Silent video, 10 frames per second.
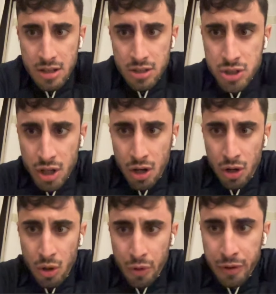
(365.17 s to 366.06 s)

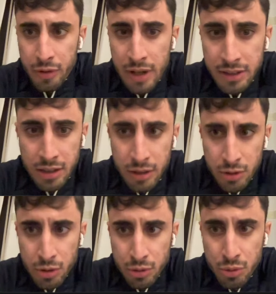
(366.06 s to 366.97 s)
so theoretically you
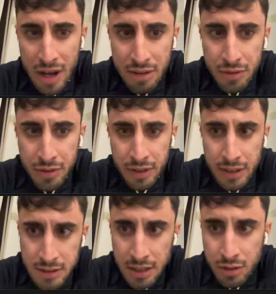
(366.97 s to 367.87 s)
could do everything
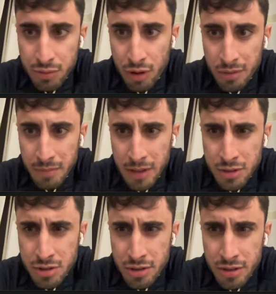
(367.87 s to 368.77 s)
inside the vault
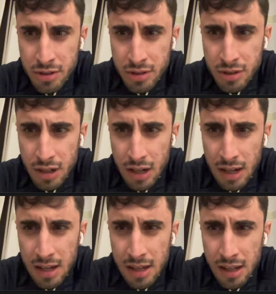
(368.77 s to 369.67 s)
manager
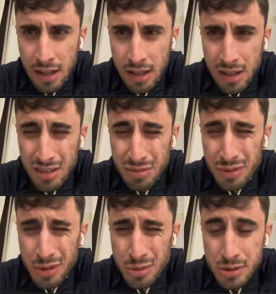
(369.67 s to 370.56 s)
if
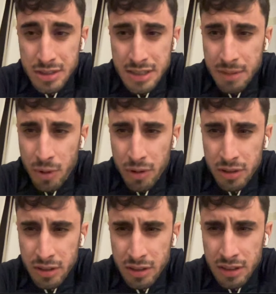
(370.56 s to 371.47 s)
you use the same
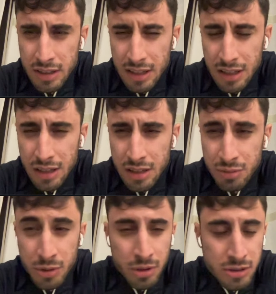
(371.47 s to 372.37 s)
oracle.
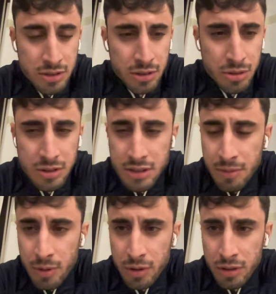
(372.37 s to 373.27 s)
If you don't use the
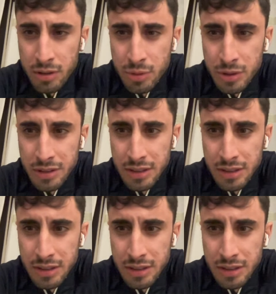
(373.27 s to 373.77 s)
same oracle, you